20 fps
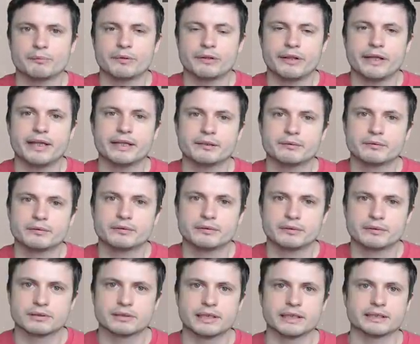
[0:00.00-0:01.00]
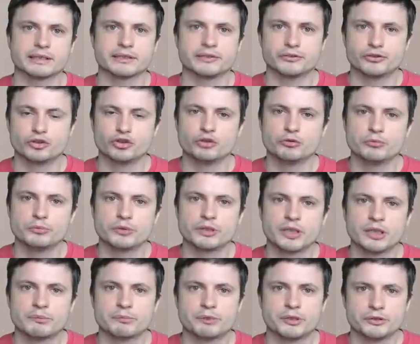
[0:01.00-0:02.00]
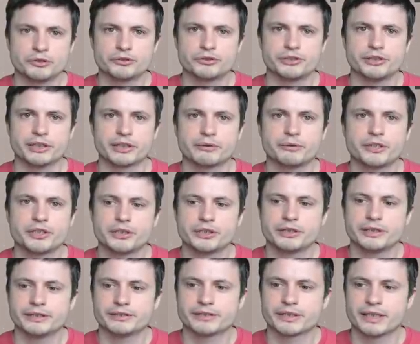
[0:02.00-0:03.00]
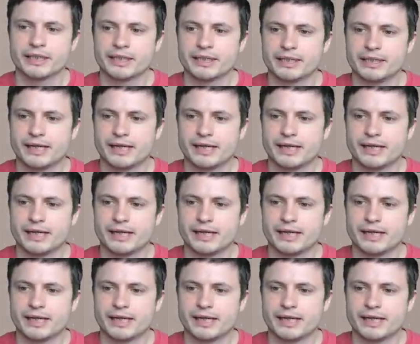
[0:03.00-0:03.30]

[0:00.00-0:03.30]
then get consumed, produce the accretion disk,